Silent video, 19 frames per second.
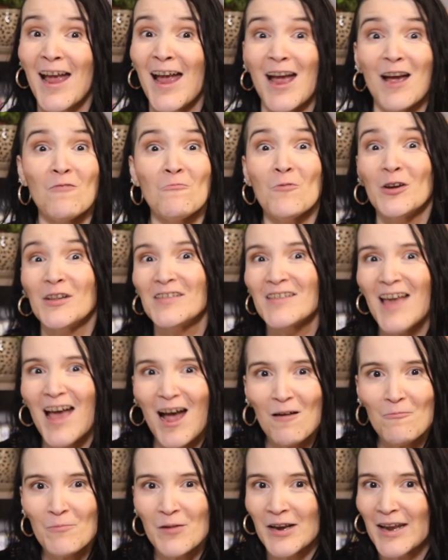and what's
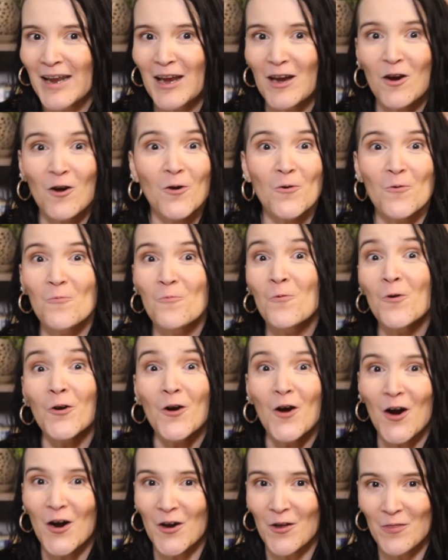happening, or where
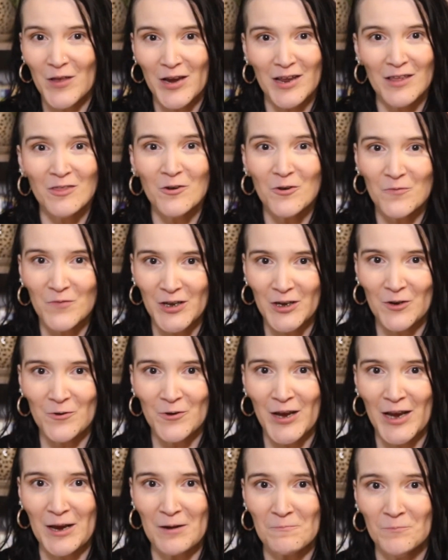are they in their video
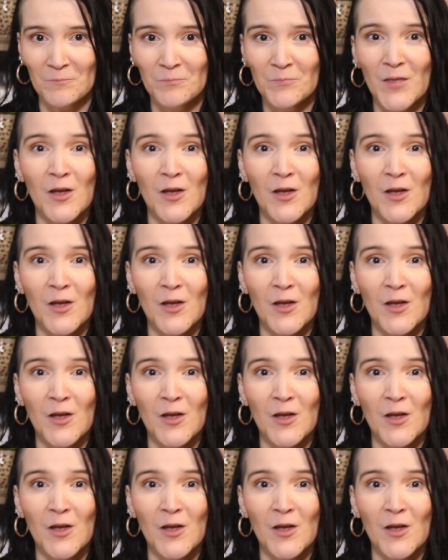game.